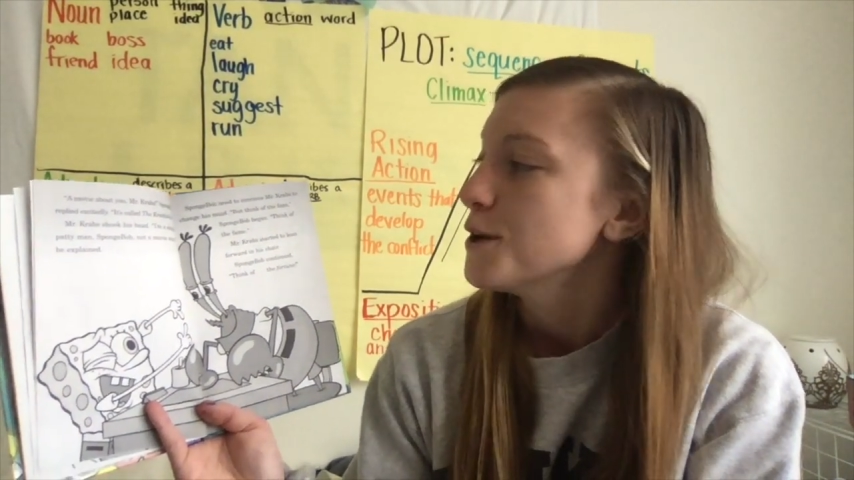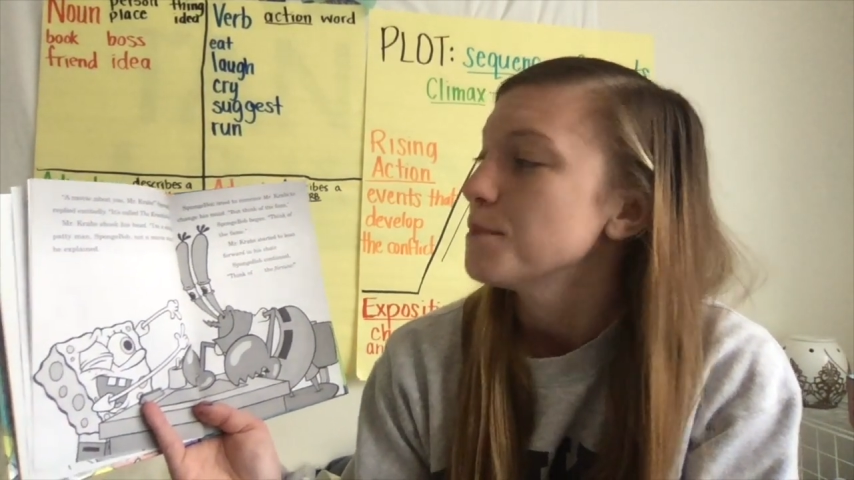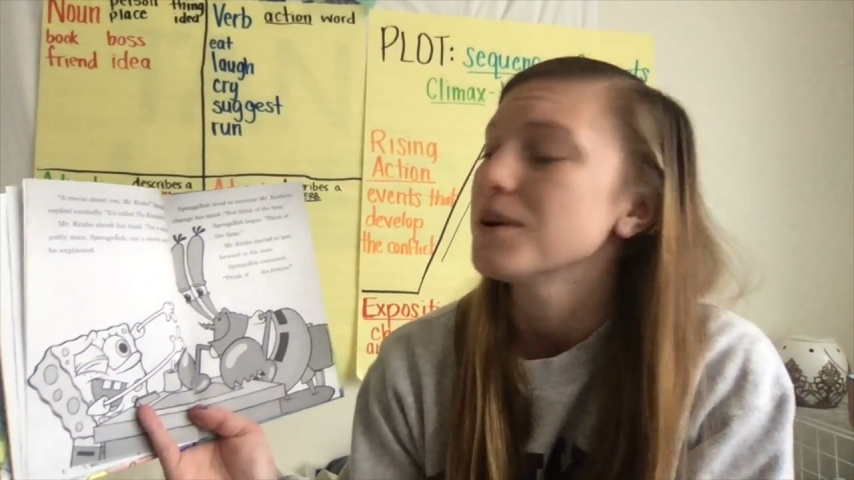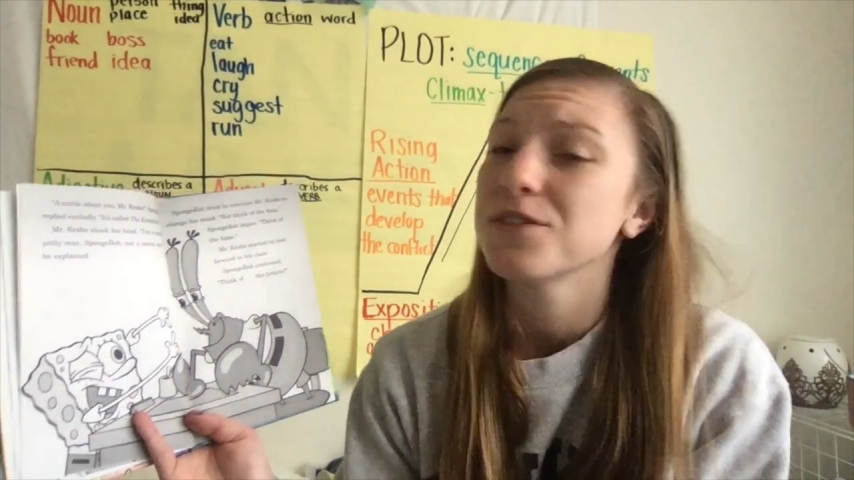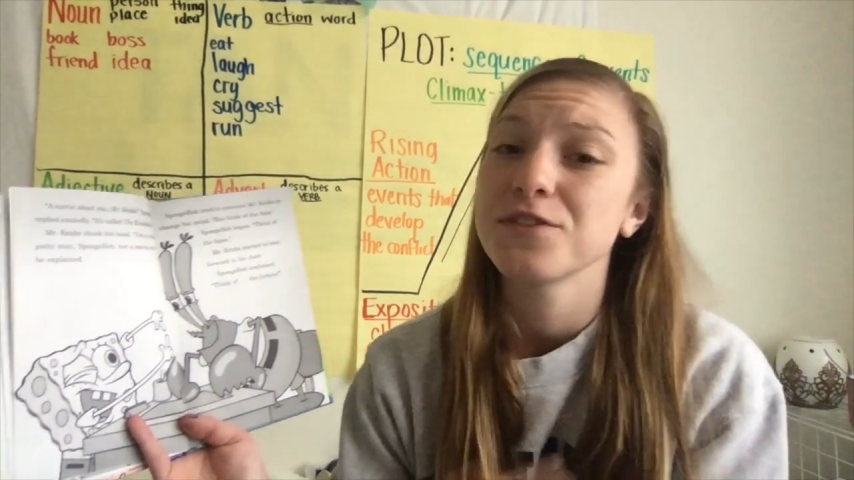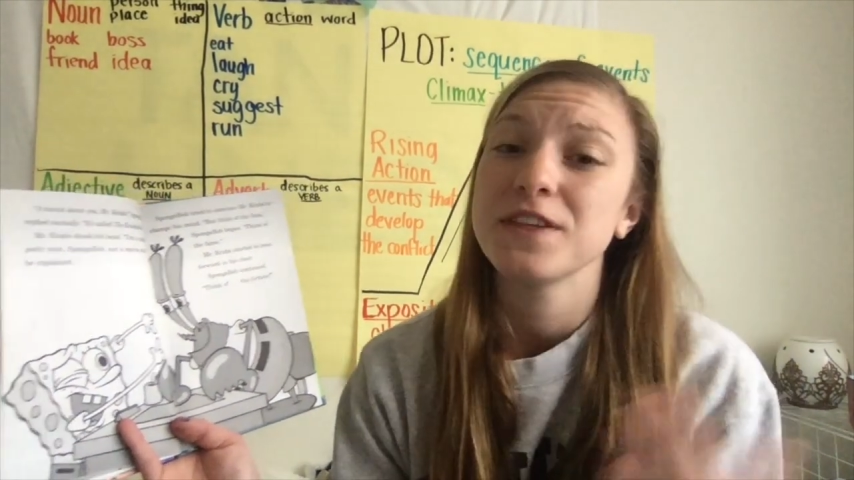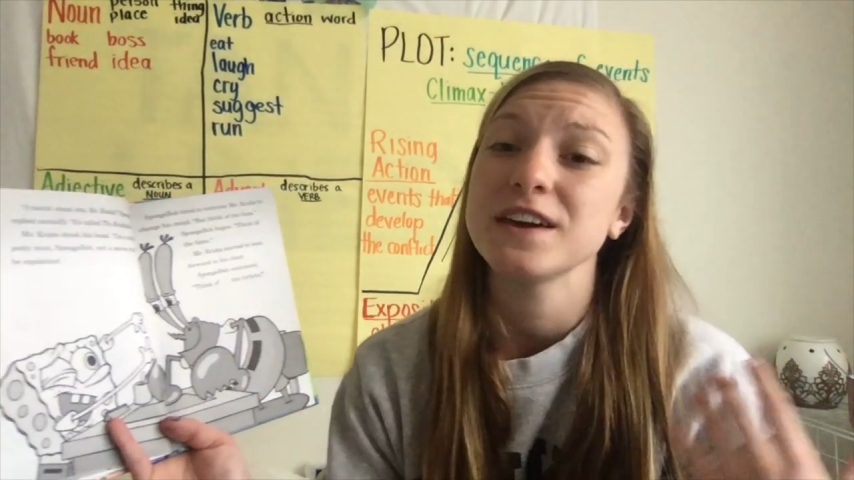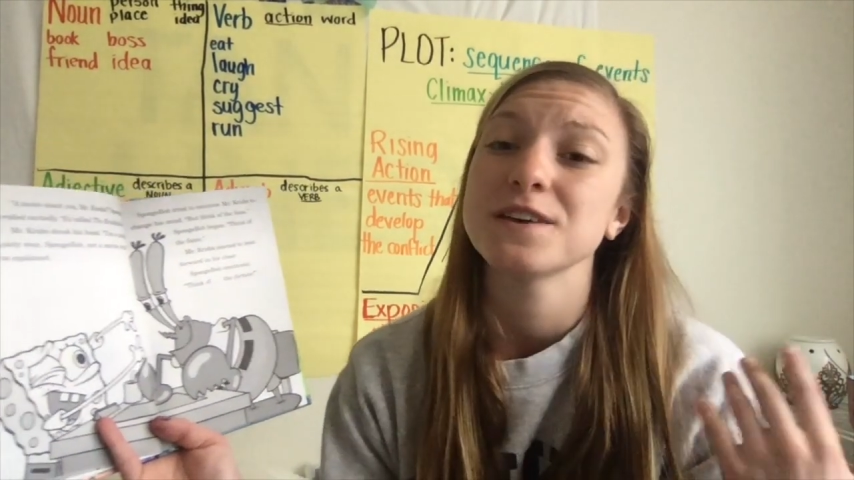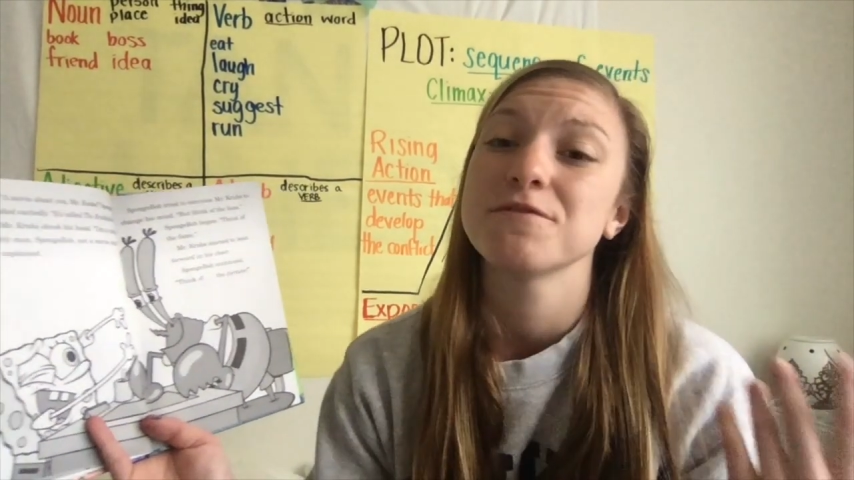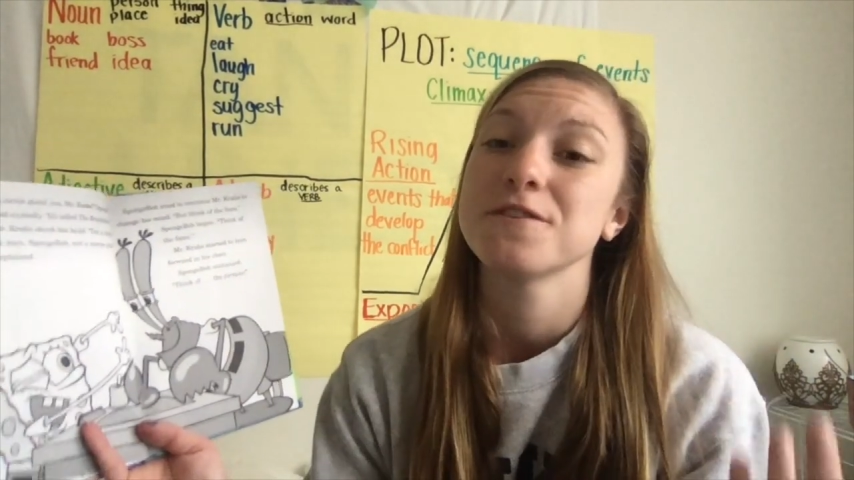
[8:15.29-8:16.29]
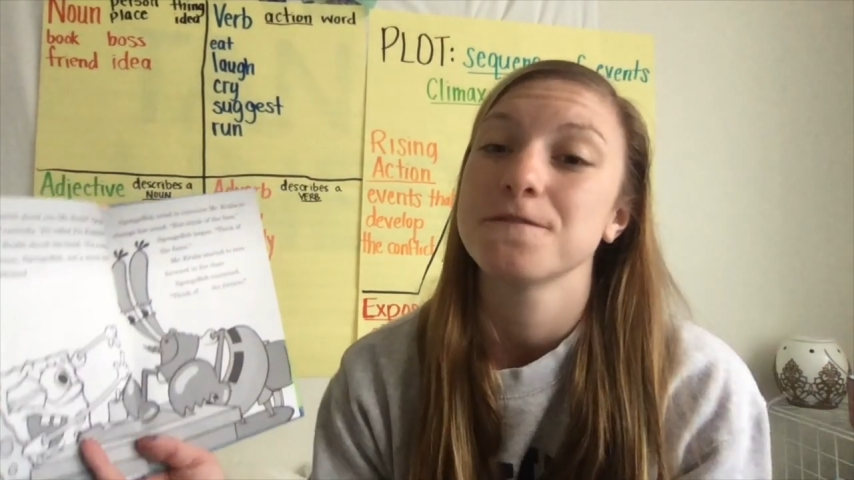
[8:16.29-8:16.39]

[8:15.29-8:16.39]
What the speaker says: "But think of the